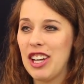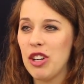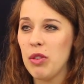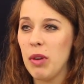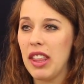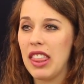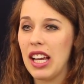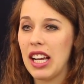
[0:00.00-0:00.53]

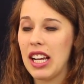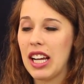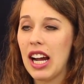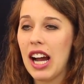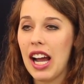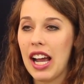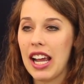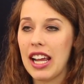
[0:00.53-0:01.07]
with a
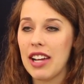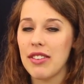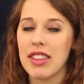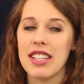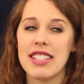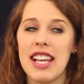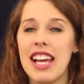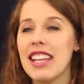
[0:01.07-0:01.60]
guy with
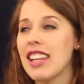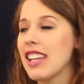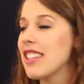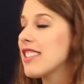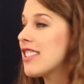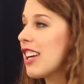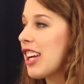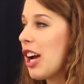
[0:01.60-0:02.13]
his head like
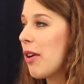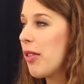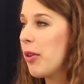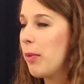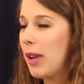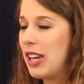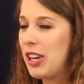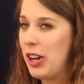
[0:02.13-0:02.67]
stuck out the
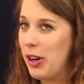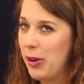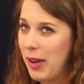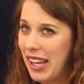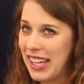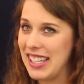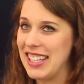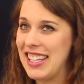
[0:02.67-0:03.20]
window,
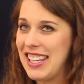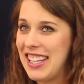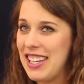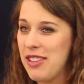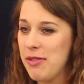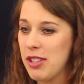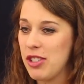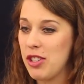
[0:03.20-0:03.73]
and
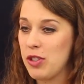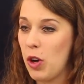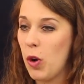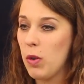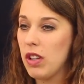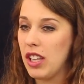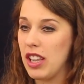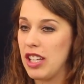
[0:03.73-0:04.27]
he was just
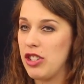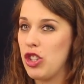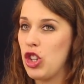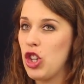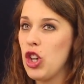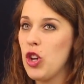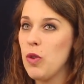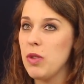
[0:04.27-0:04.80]
holding this
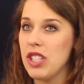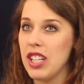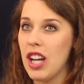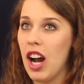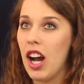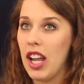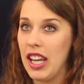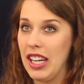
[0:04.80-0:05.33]
huge
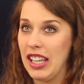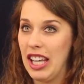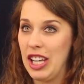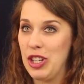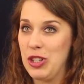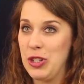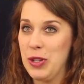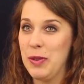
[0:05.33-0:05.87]
gun, like
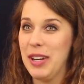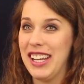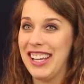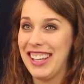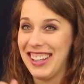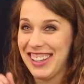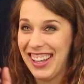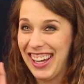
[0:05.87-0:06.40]

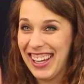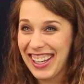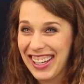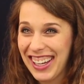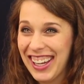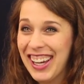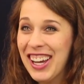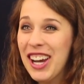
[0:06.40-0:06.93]
shooting
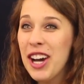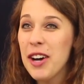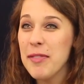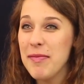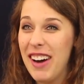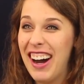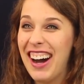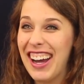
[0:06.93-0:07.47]
like
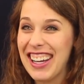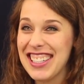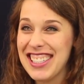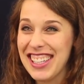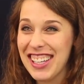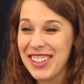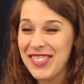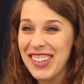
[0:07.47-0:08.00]
behind
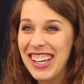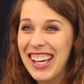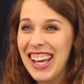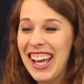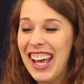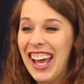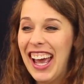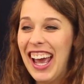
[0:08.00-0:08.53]
him,
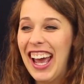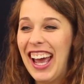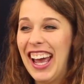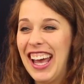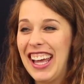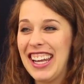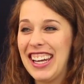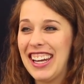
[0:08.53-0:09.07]

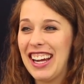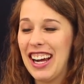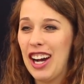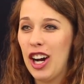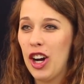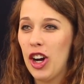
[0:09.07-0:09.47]
and